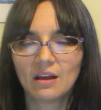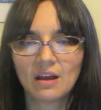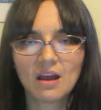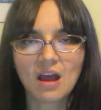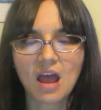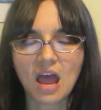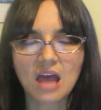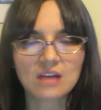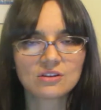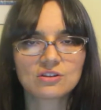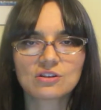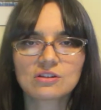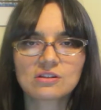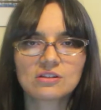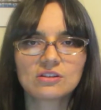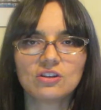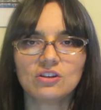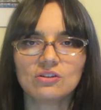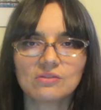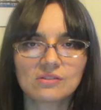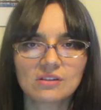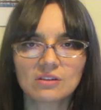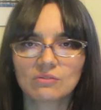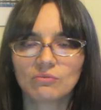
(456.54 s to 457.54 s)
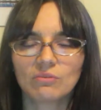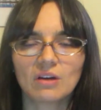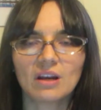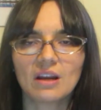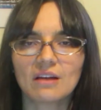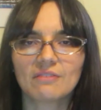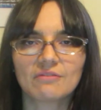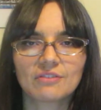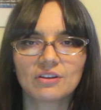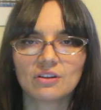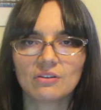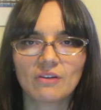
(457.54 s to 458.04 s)
And just use it
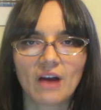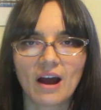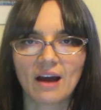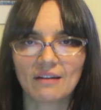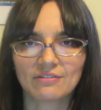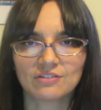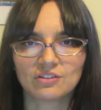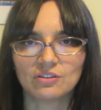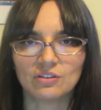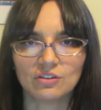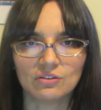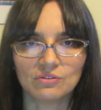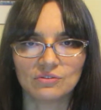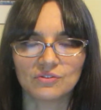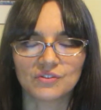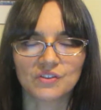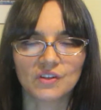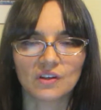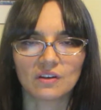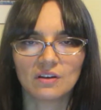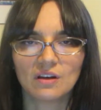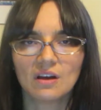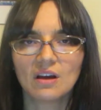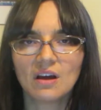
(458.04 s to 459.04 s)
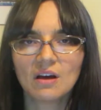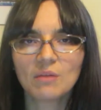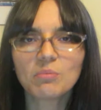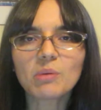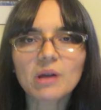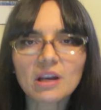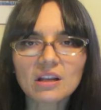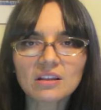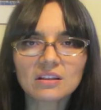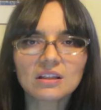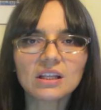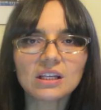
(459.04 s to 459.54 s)
whenever you have to use it. But
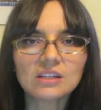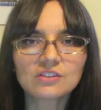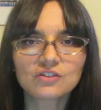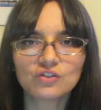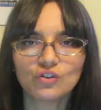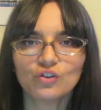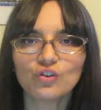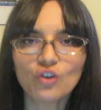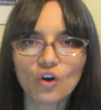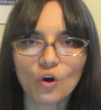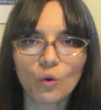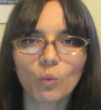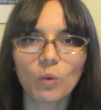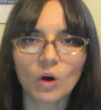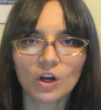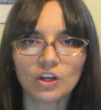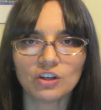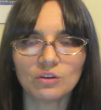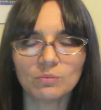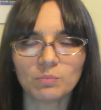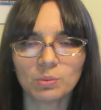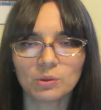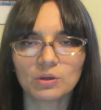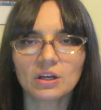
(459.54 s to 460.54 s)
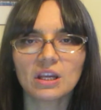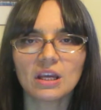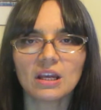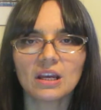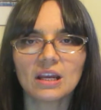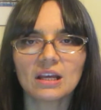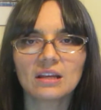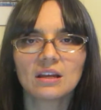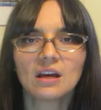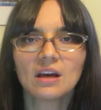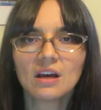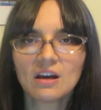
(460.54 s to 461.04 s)
at least you know what you put in
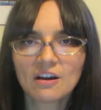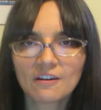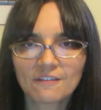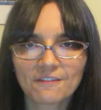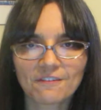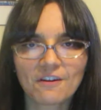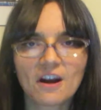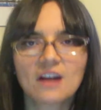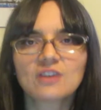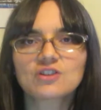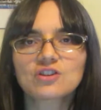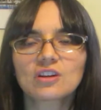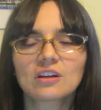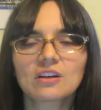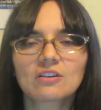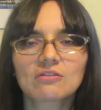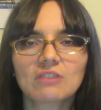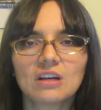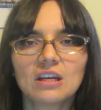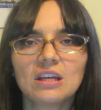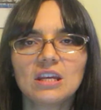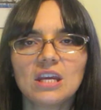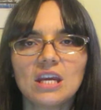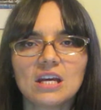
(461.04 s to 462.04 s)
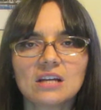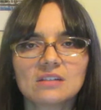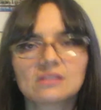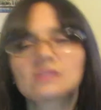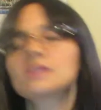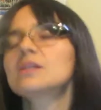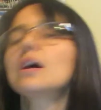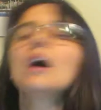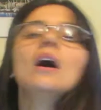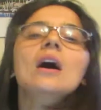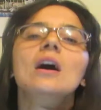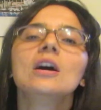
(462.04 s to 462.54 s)
it, fresh
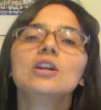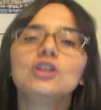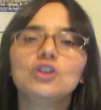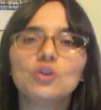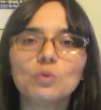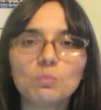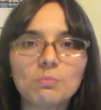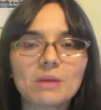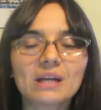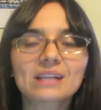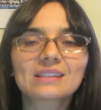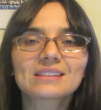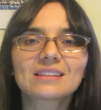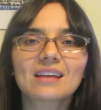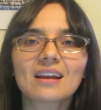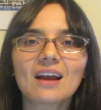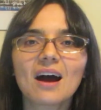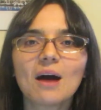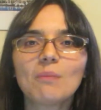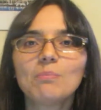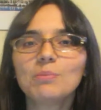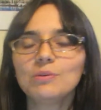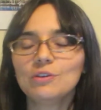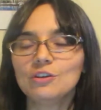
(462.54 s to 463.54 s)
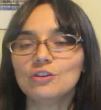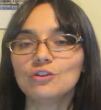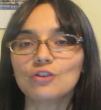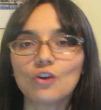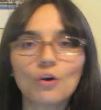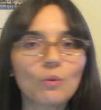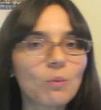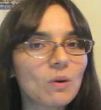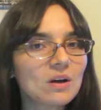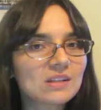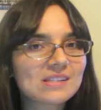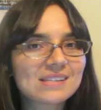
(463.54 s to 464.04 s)
ingredients, you mix it up, you know
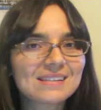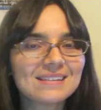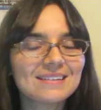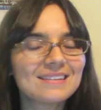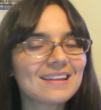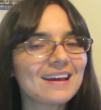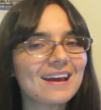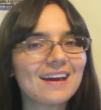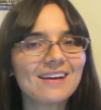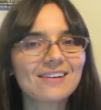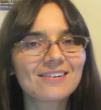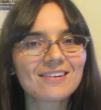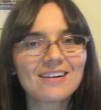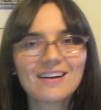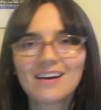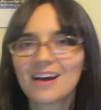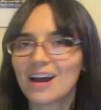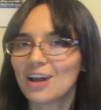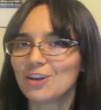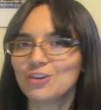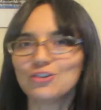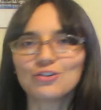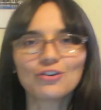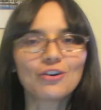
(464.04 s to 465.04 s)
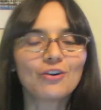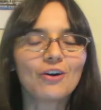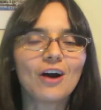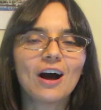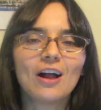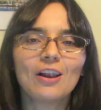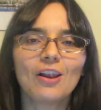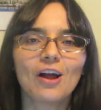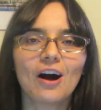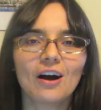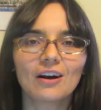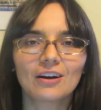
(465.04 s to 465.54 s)
what's in there, and you know
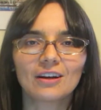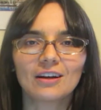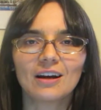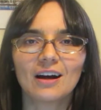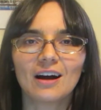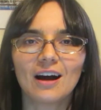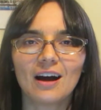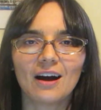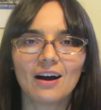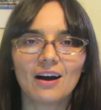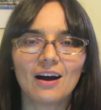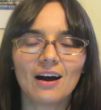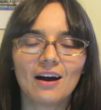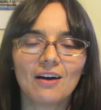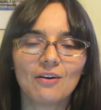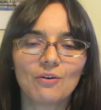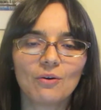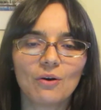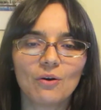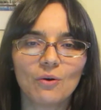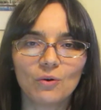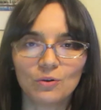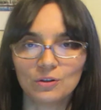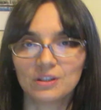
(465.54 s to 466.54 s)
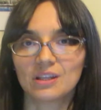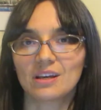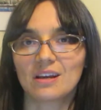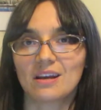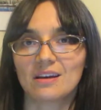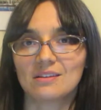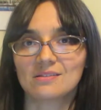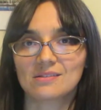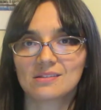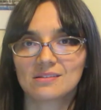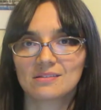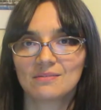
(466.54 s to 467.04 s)
how old it
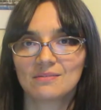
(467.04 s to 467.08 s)
is.